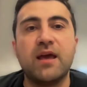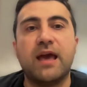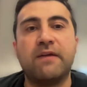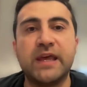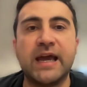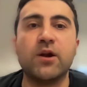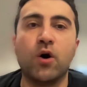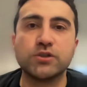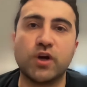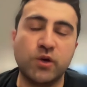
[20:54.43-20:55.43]
And then
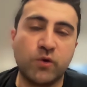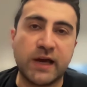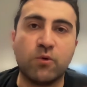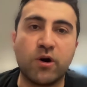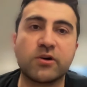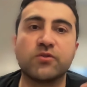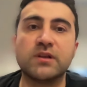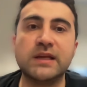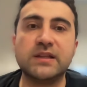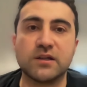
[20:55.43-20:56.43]
also you can work on the
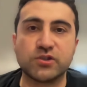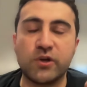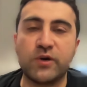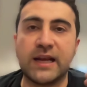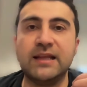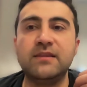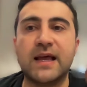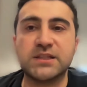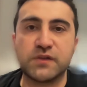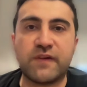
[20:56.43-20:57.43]
details. So you can
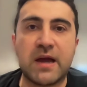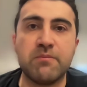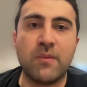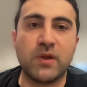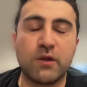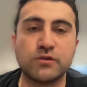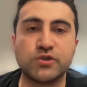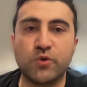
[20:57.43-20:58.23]
intensify mamelons.